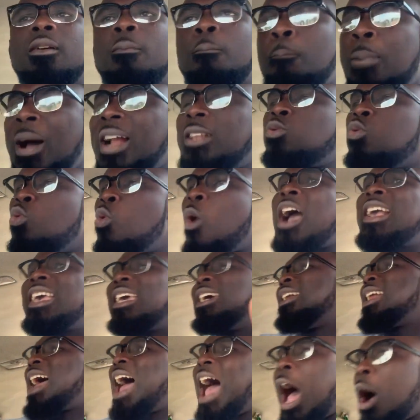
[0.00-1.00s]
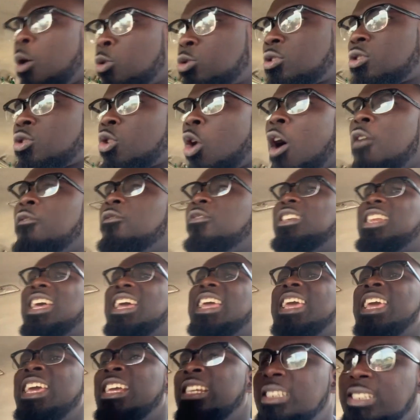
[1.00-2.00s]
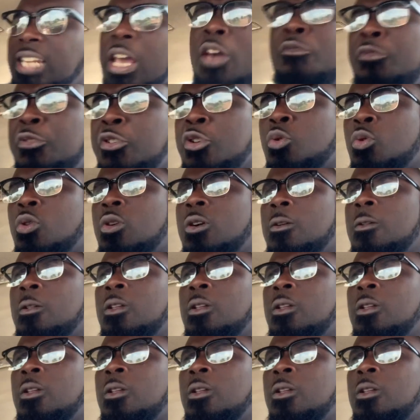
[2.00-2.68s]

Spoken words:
But walking out of the interview,